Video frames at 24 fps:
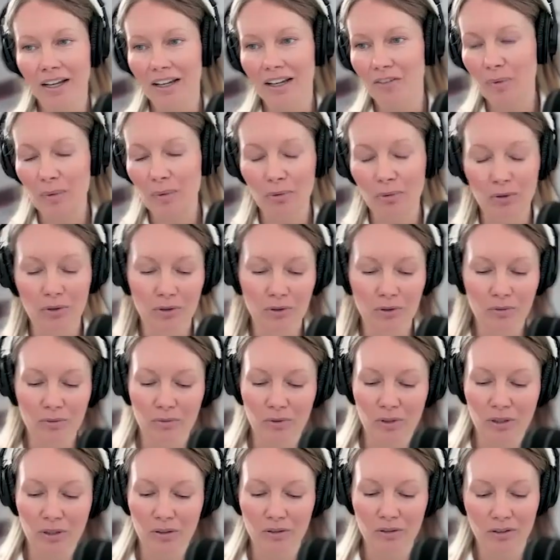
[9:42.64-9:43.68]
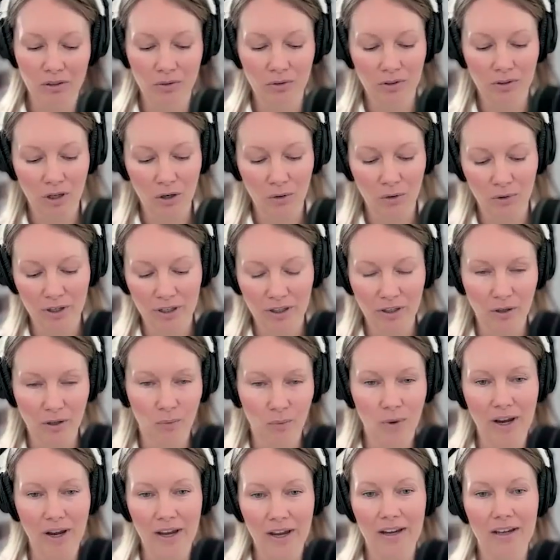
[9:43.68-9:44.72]
like if people are lowering their
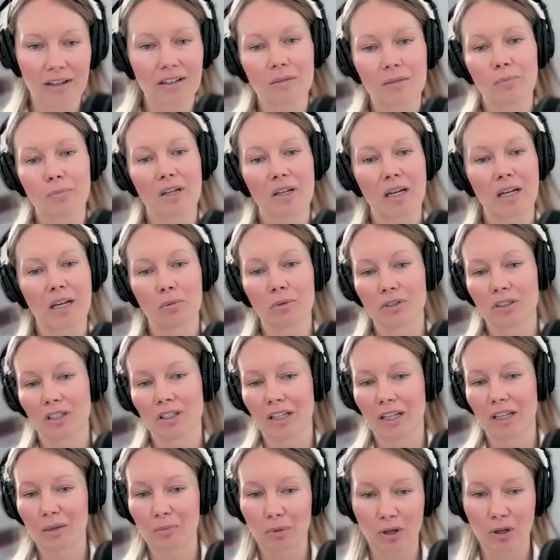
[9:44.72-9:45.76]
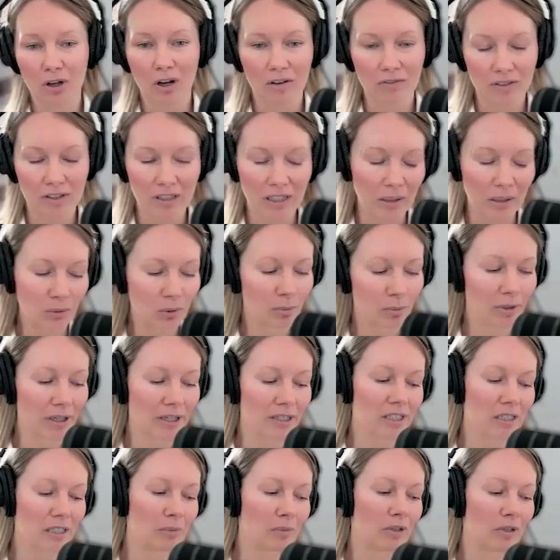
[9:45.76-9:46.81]
weight and being able to put off a knee
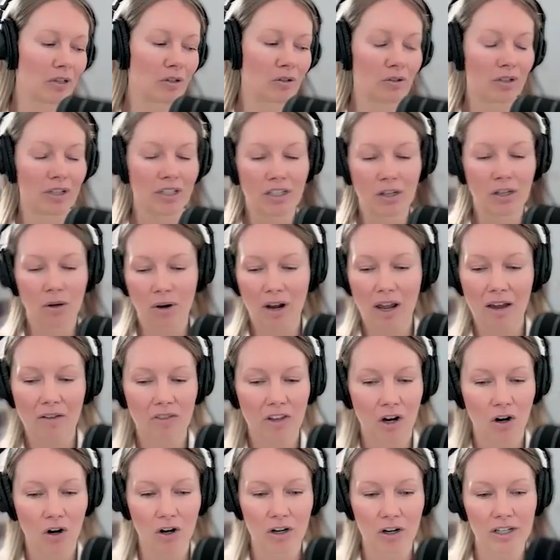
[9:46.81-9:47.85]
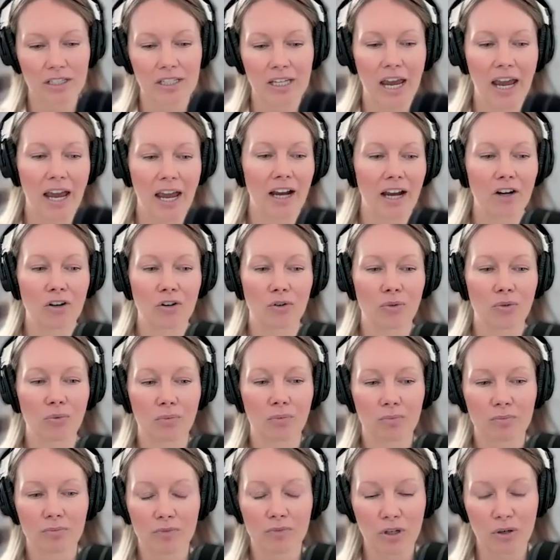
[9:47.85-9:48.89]
replacement, or they don't have that heart attack, or
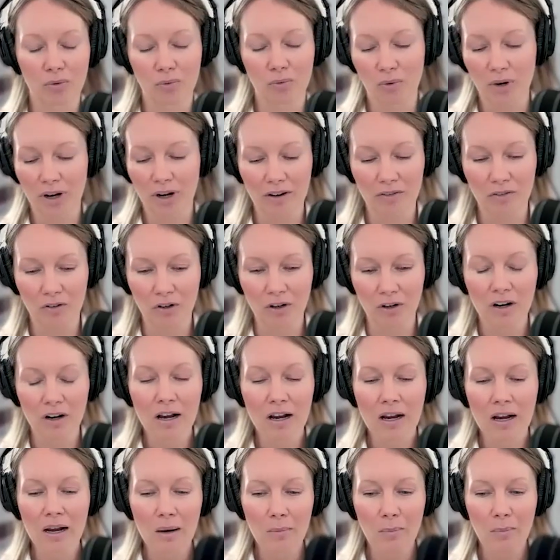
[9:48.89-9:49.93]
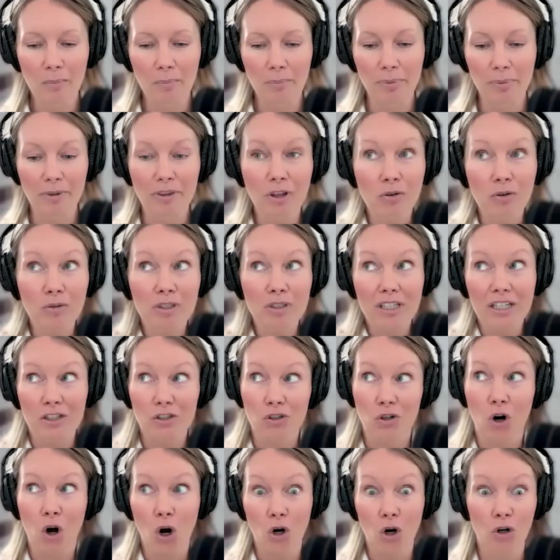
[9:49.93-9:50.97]
whatever, but those
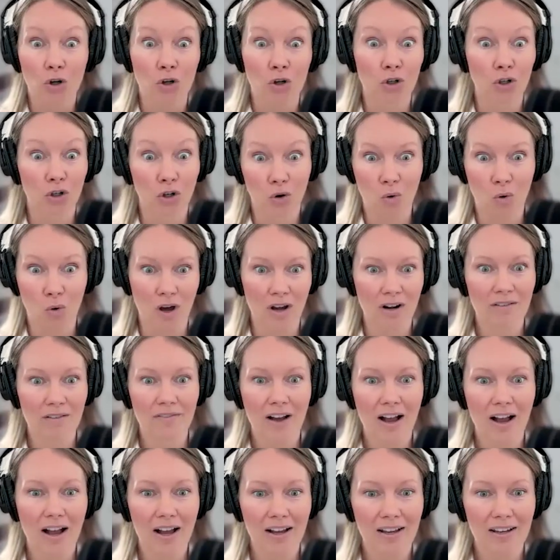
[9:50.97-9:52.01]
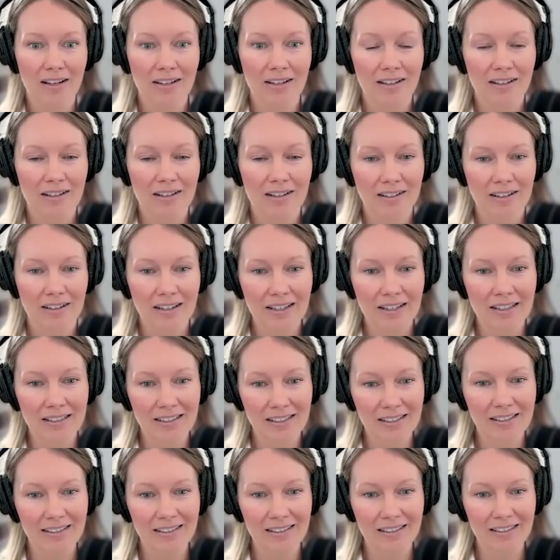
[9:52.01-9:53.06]
things are harder to quantify.
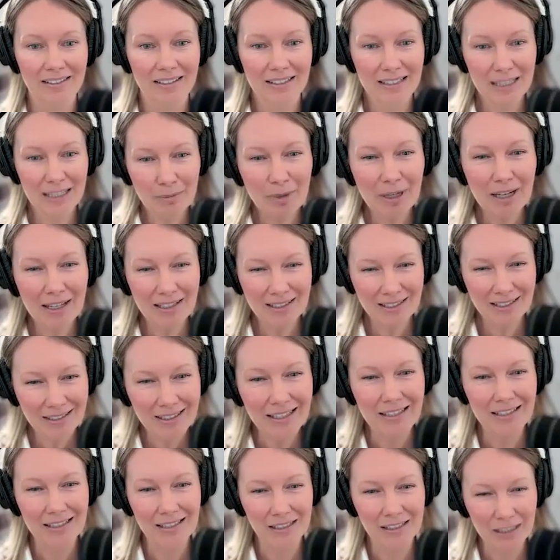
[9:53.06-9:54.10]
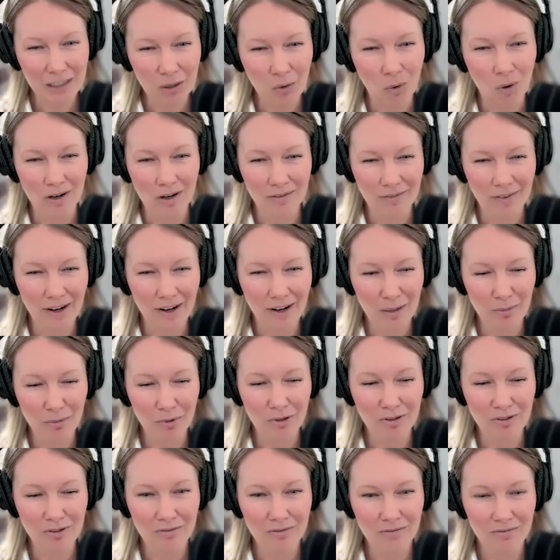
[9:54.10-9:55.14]
Is it because it's easily
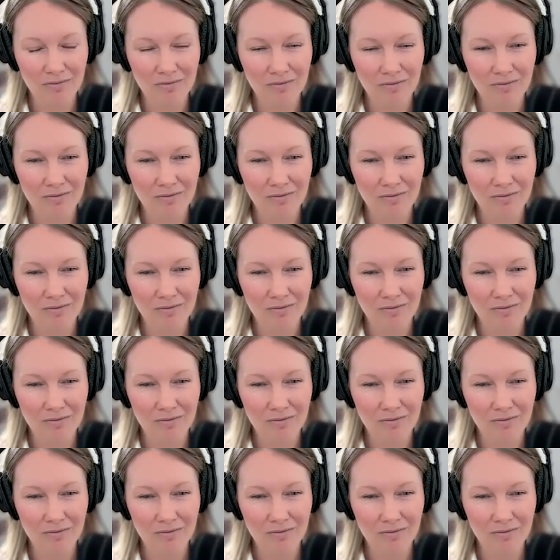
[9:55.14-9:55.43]
quantifiable?